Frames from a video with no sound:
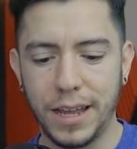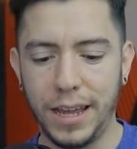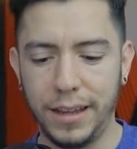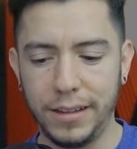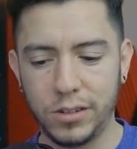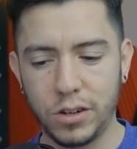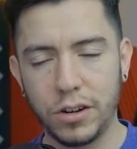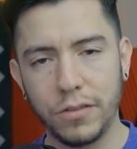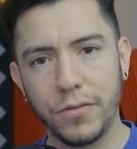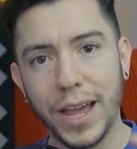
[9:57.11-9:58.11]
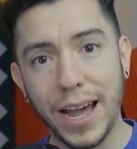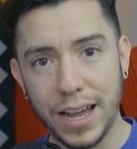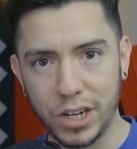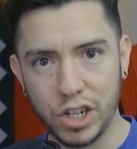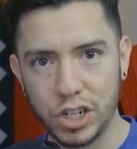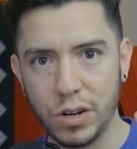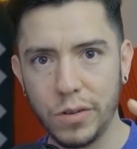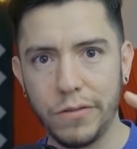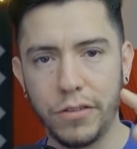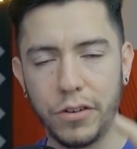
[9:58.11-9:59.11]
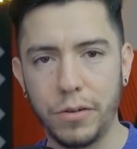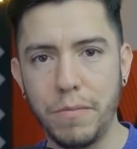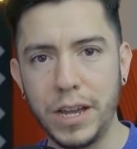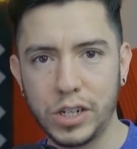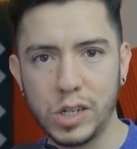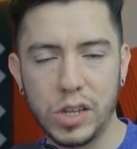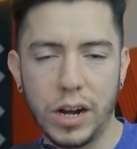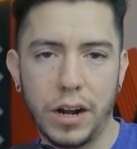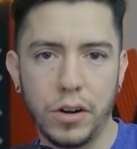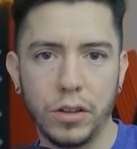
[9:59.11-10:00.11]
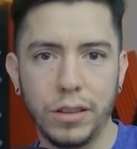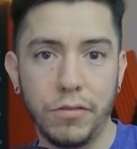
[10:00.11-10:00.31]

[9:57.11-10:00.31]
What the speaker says: a sort of cache for meshes that are not